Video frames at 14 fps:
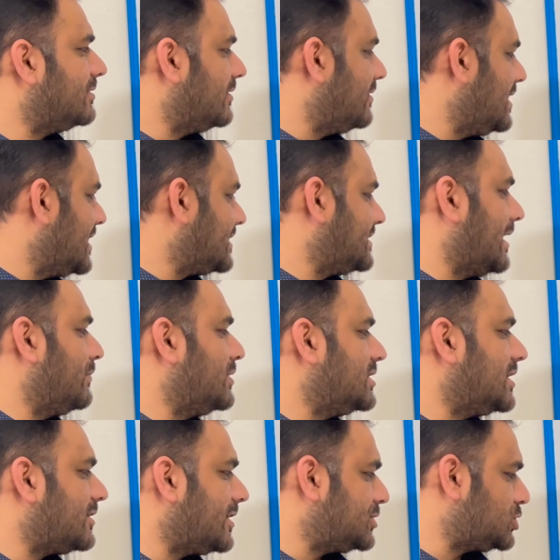we will examine
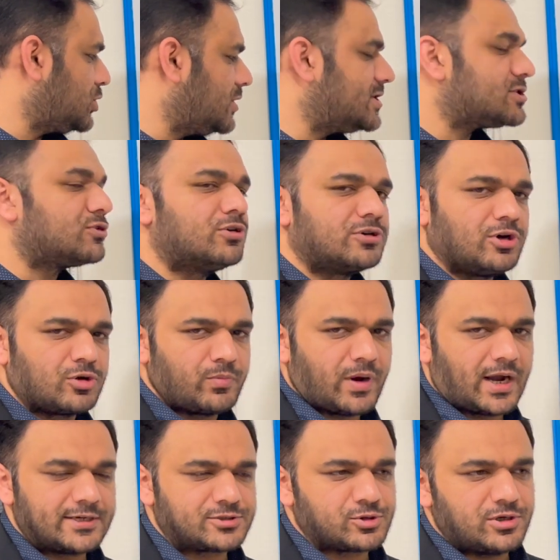the ratio is good or bad.